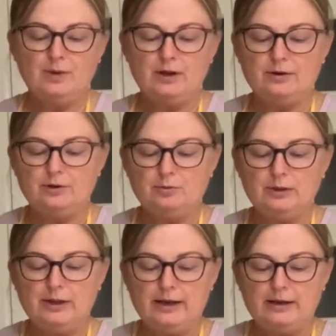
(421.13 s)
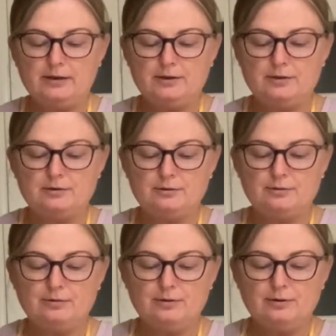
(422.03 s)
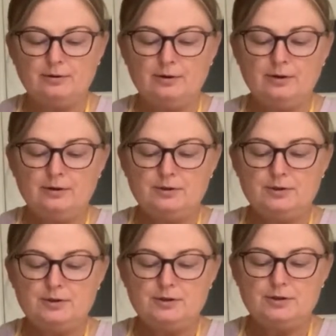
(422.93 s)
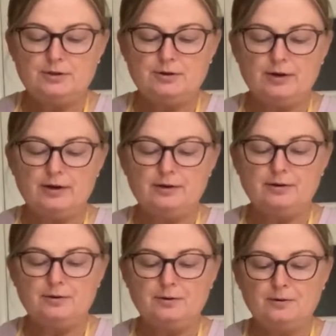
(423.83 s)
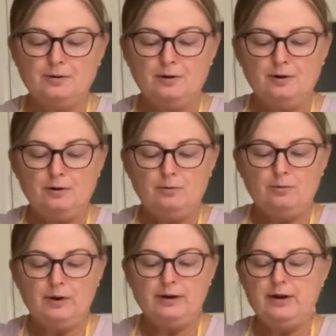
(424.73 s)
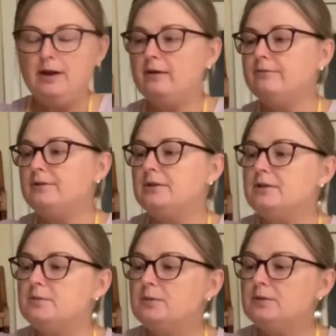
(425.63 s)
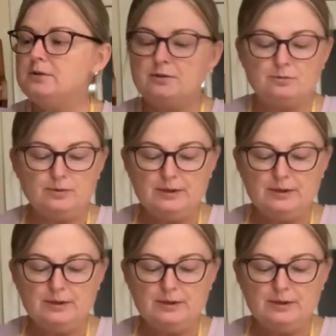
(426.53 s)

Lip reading: and you will like it too. Just try it. 1.5 teaspoons.